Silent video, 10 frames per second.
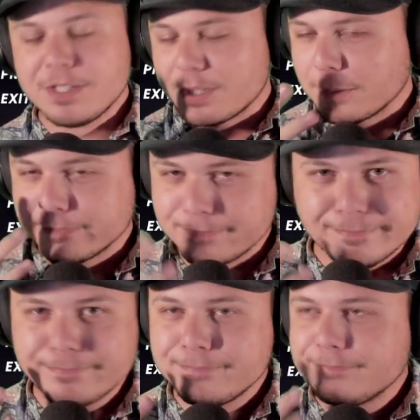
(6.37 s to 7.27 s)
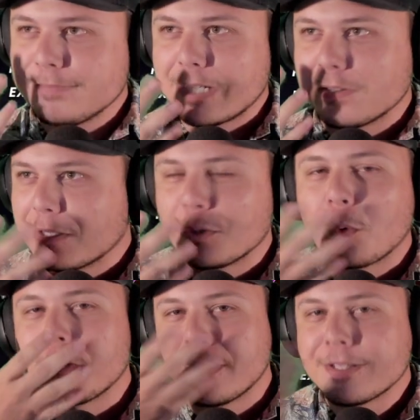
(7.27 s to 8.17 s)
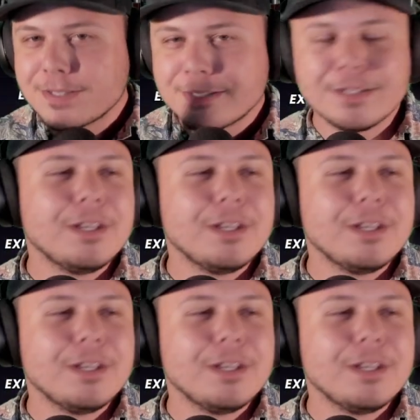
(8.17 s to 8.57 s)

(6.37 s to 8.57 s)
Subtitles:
so ignore this.